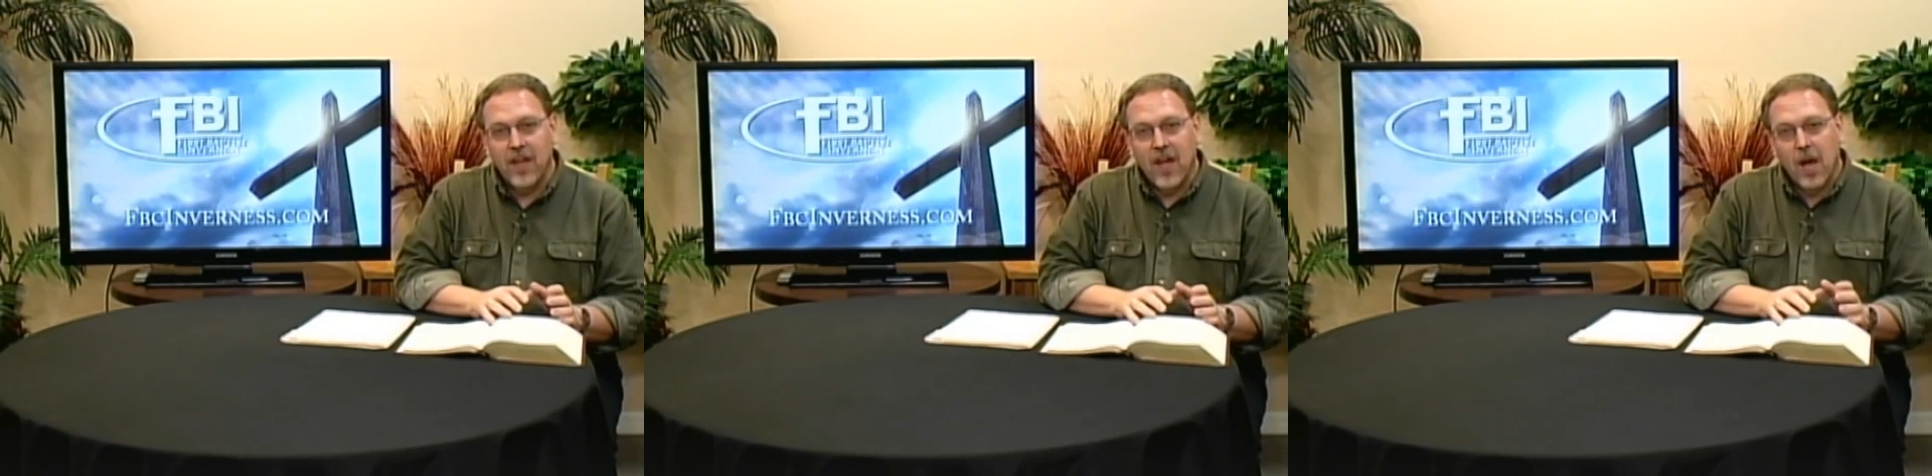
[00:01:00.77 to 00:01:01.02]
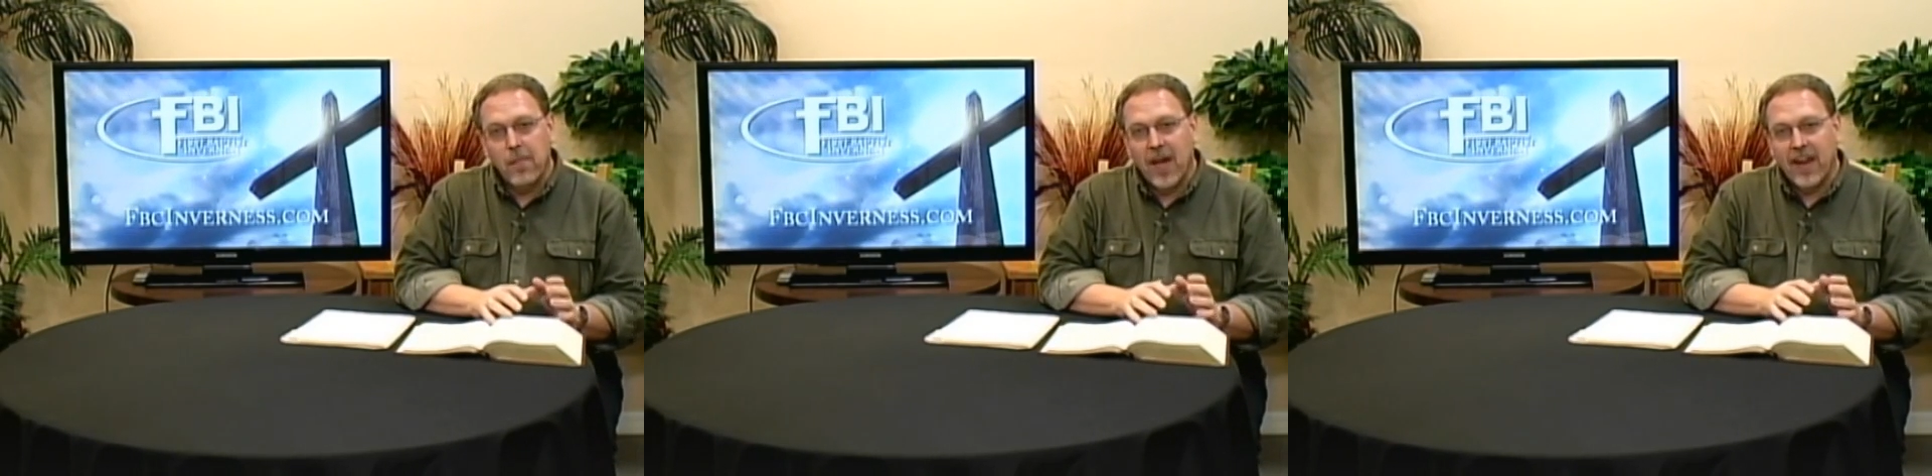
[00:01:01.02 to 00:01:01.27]

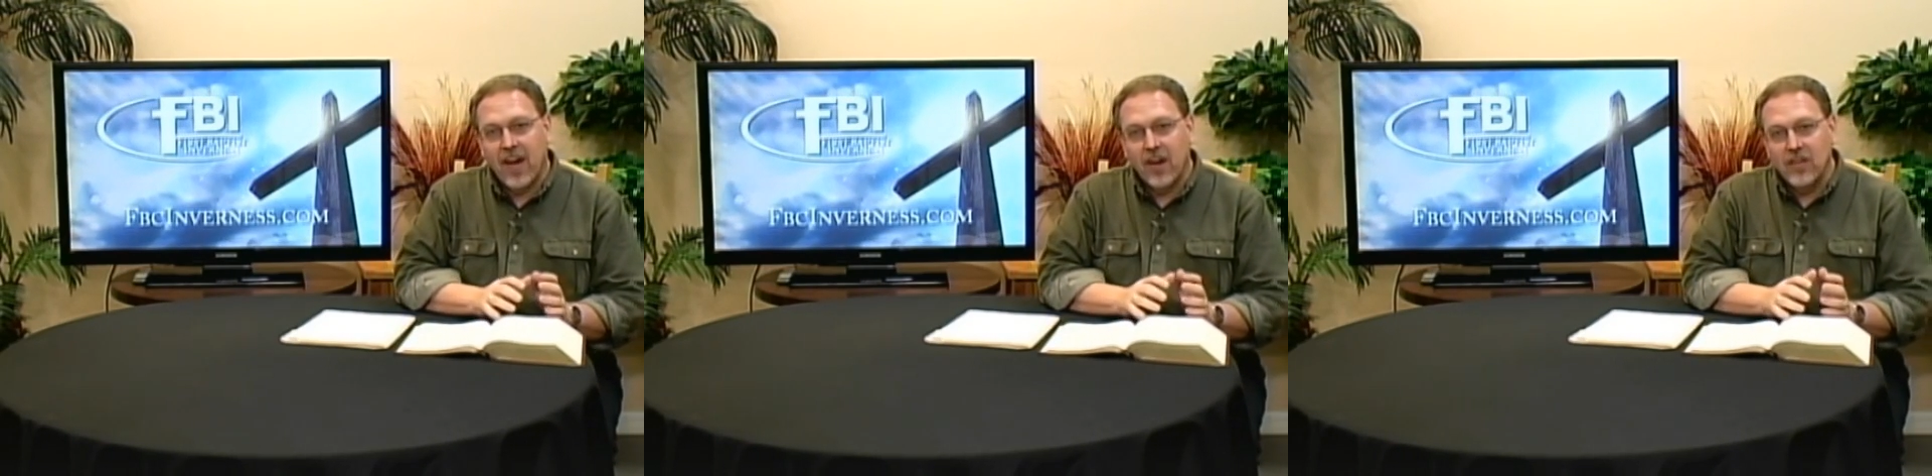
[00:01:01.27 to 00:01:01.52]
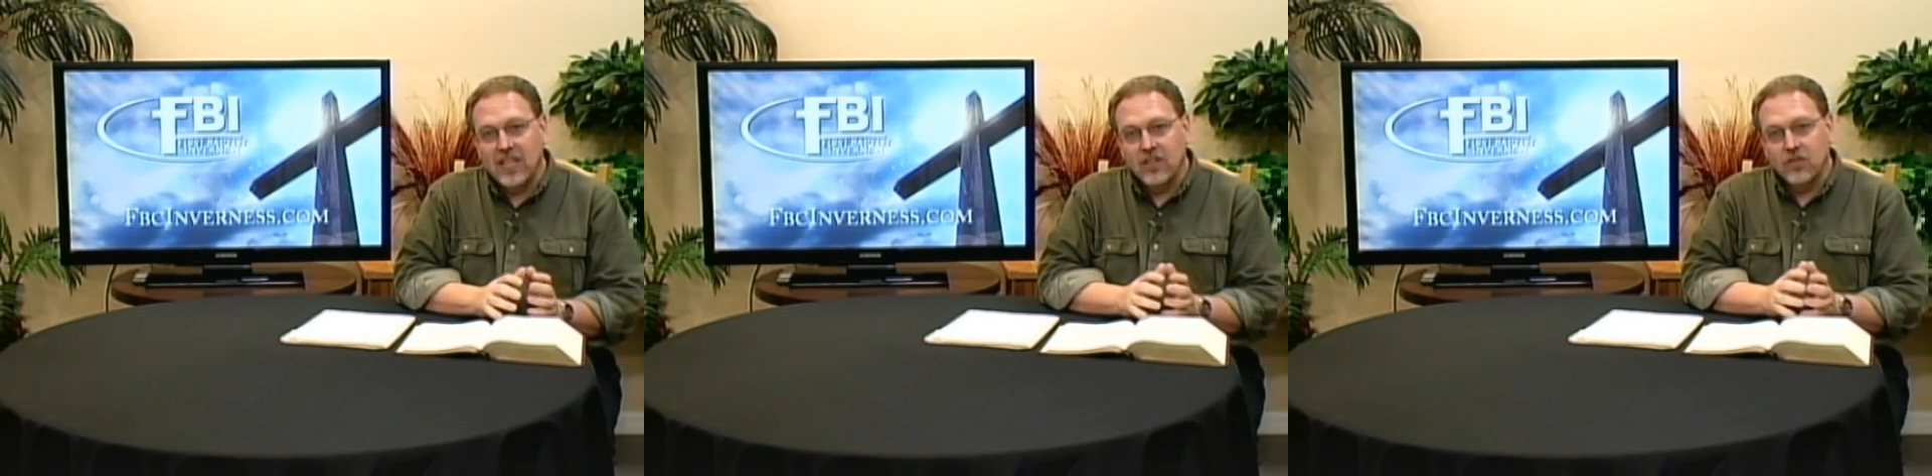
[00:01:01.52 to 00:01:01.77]
about how
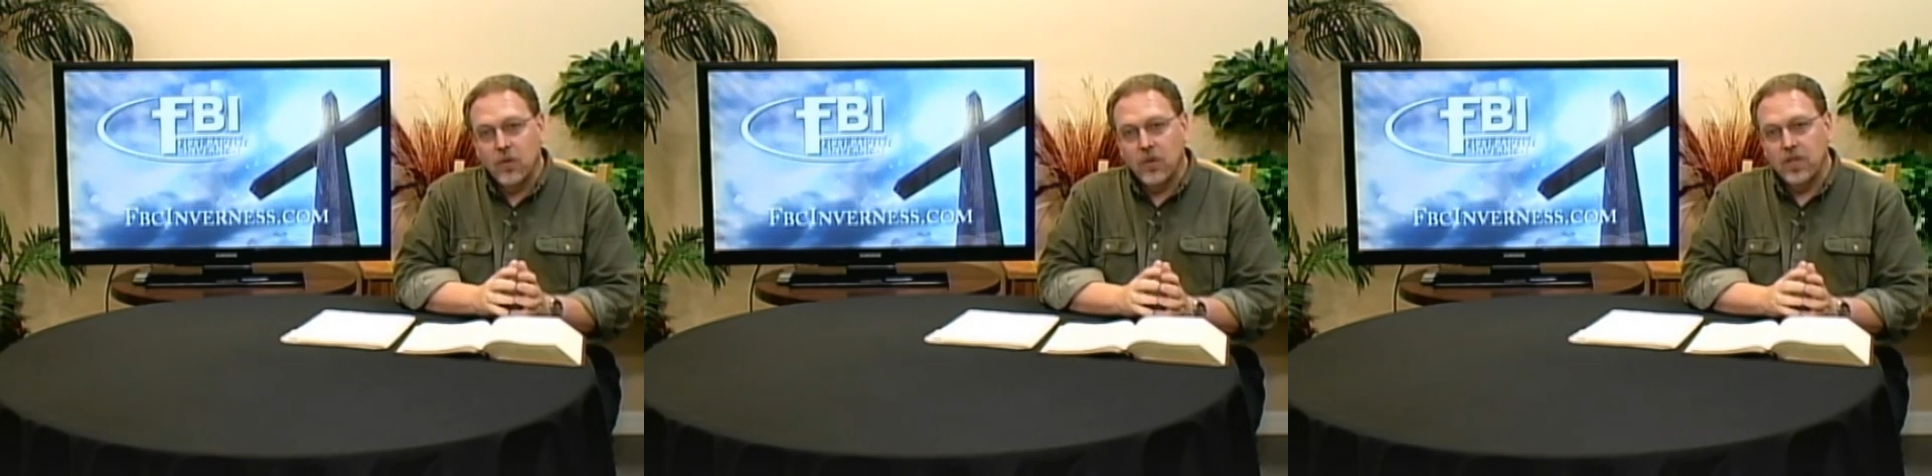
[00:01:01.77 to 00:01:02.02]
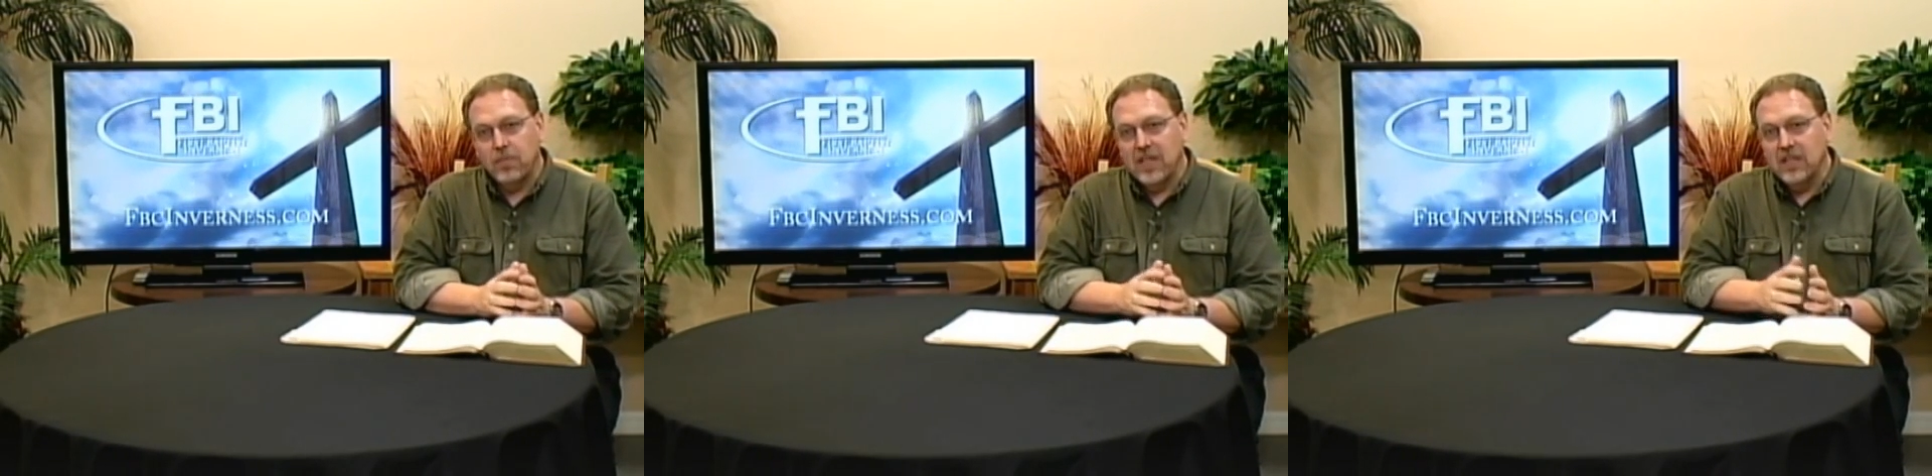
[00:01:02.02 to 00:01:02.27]
he is going to be